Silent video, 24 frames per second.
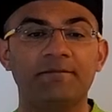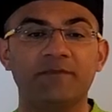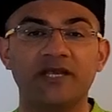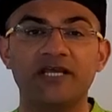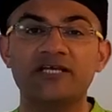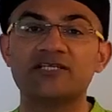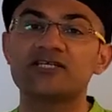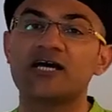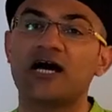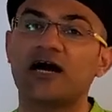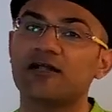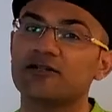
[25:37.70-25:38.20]

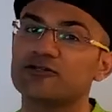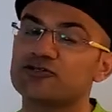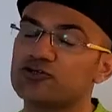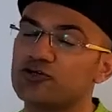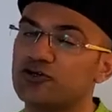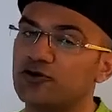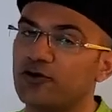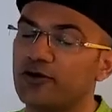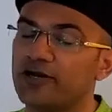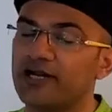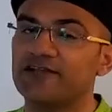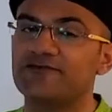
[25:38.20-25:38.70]
is also
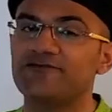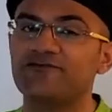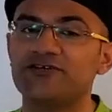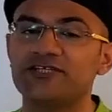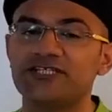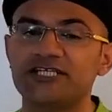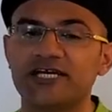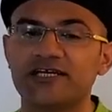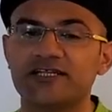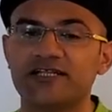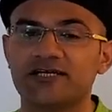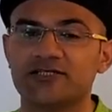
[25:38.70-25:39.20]
known as
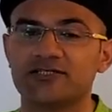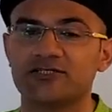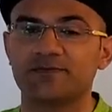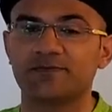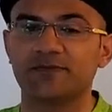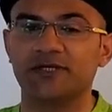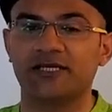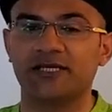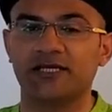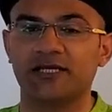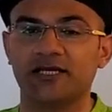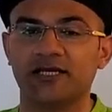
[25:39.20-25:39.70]

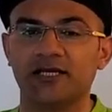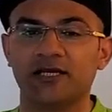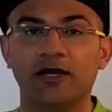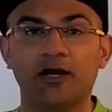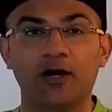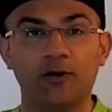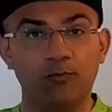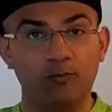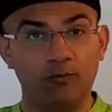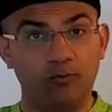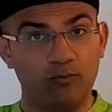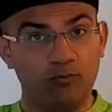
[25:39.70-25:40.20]
Vijayadashmi,
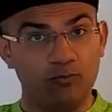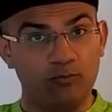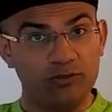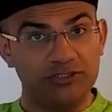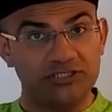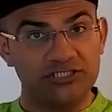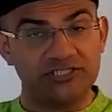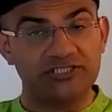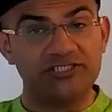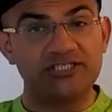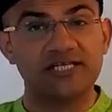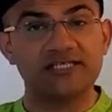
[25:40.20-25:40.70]
which
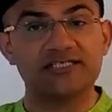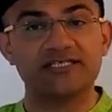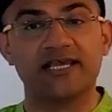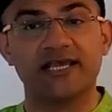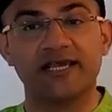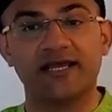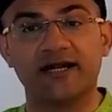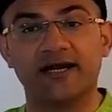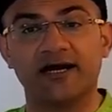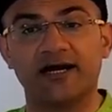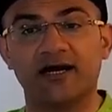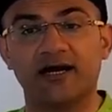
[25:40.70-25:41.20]
is
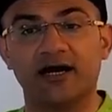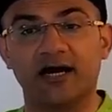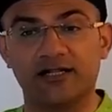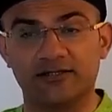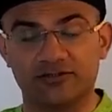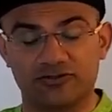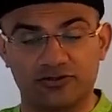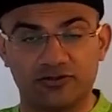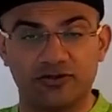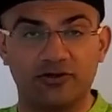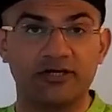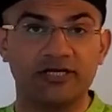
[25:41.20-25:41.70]
Dasera,
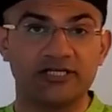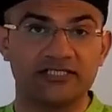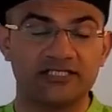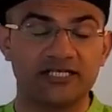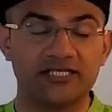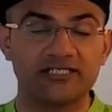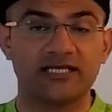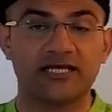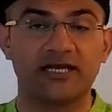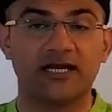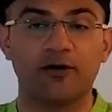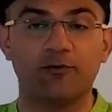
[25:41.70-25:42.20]
also known as
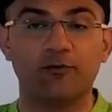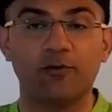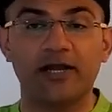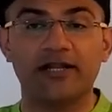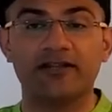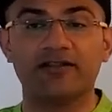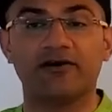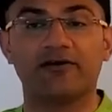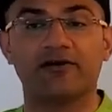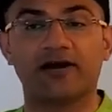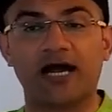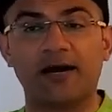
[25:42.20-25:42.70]
Dasera, where
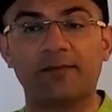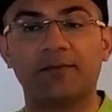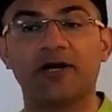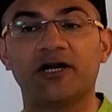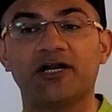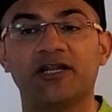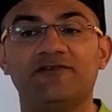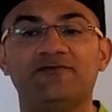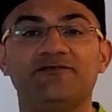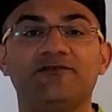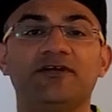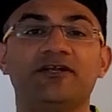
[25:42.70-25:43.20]
the Rama
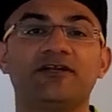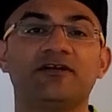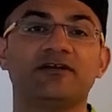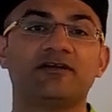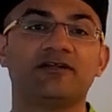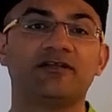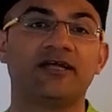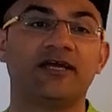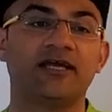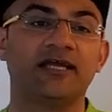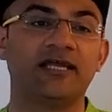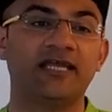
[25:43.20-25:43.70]

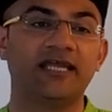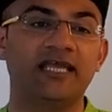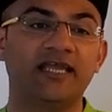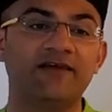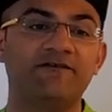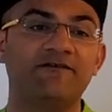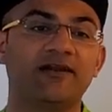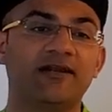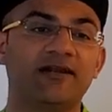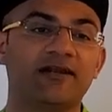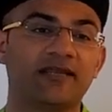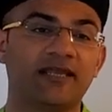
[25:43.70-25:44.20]
defeated the
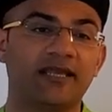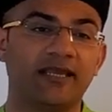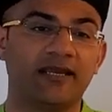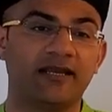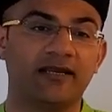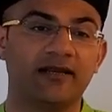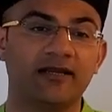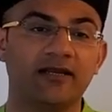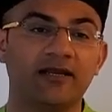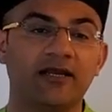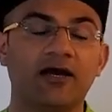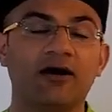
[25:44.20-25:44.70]
evil
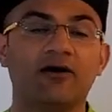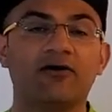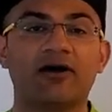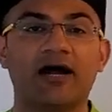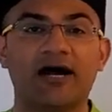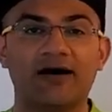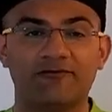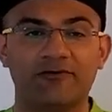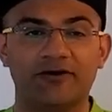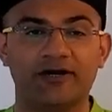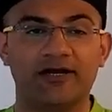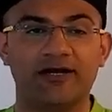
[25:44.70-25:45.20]
king
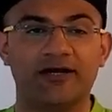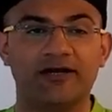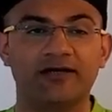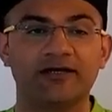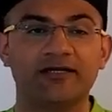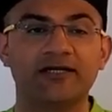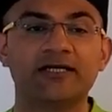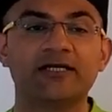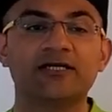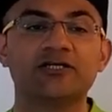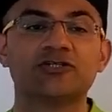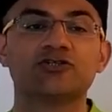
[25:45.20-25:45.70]
Ravana.
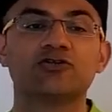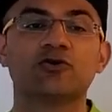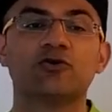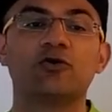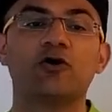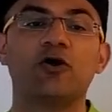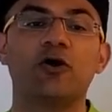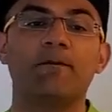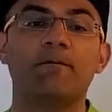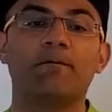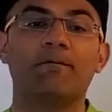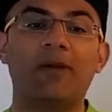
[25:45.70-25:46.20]

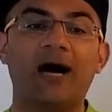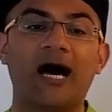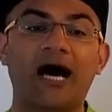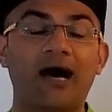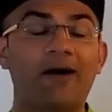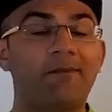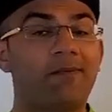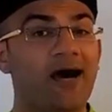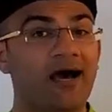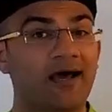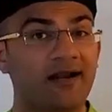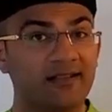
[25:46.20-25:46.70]
So
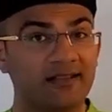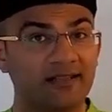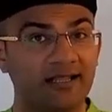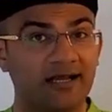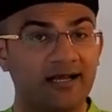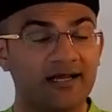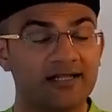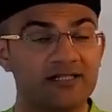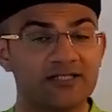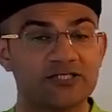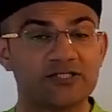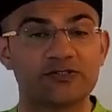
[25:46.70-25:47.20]
Mahabharata
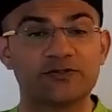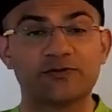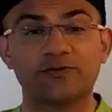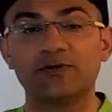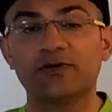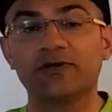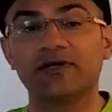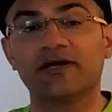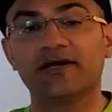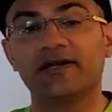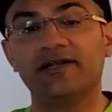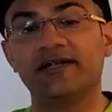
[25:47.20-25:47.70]

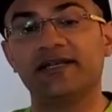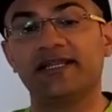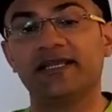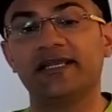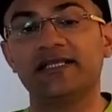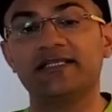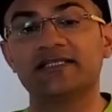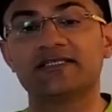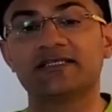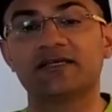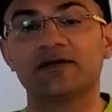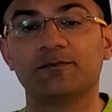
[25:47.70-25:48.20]
also
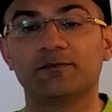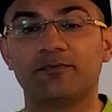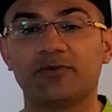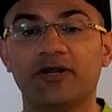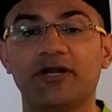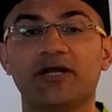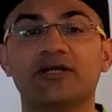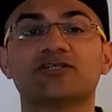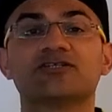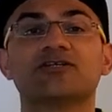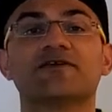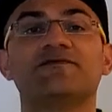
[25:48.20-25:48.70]
contains
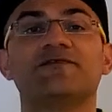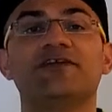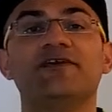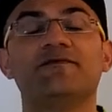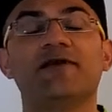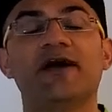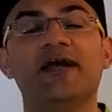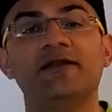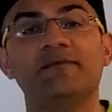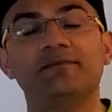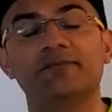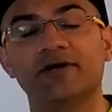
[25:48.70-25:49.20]
prayers of
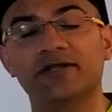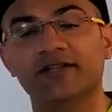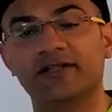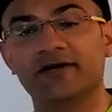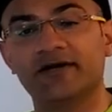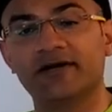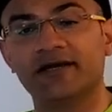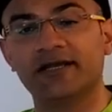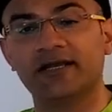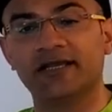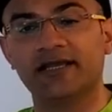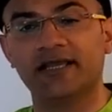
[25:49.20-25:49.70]
Divine
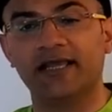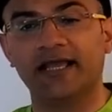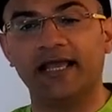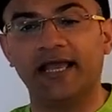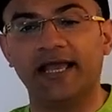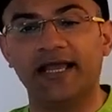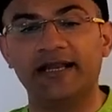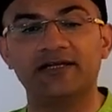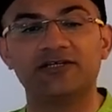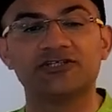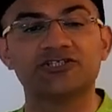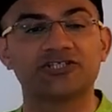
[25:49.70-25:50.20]
Mother
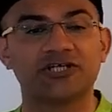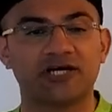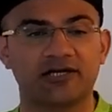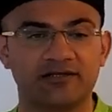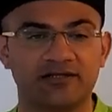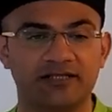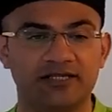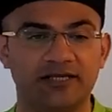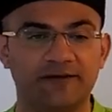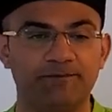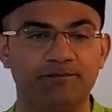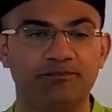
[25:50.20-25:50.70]
and
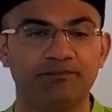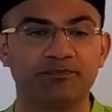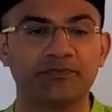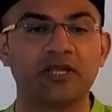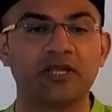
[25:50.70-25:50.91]
Shakti.